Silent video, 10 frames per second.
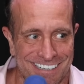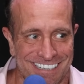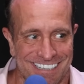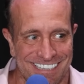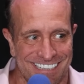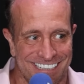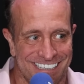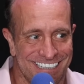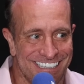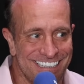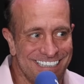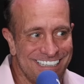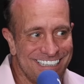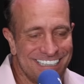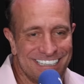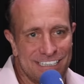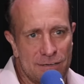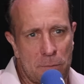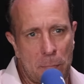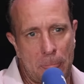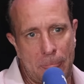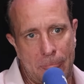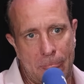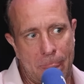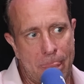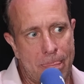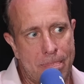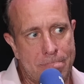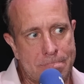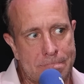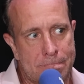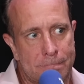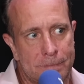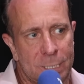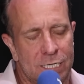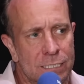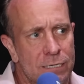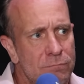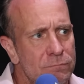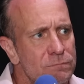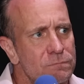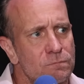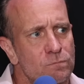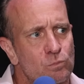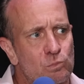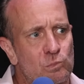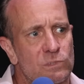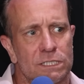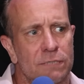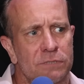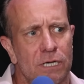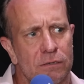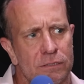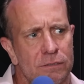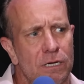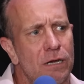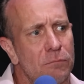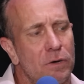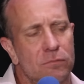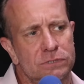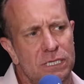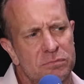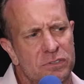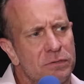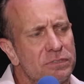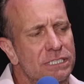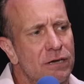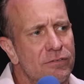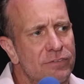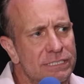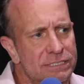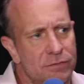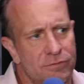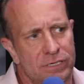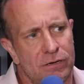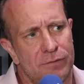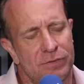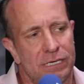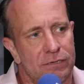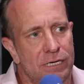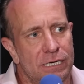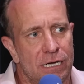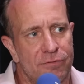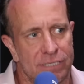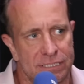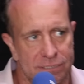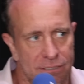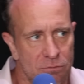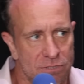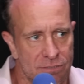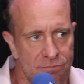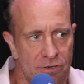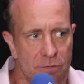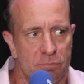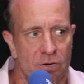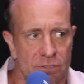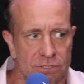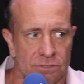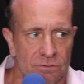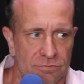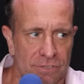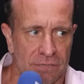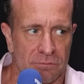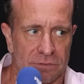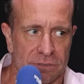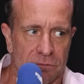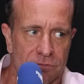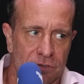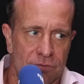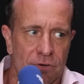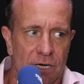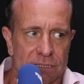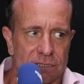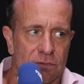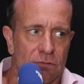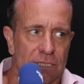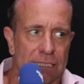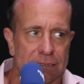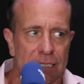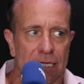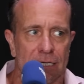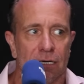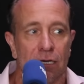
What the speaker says: Do you agree or disagree heavily, partly with the AJ finish? I agree with some of it. Some of it, no, I think it's always a very personal thing for a fighter to call it a day.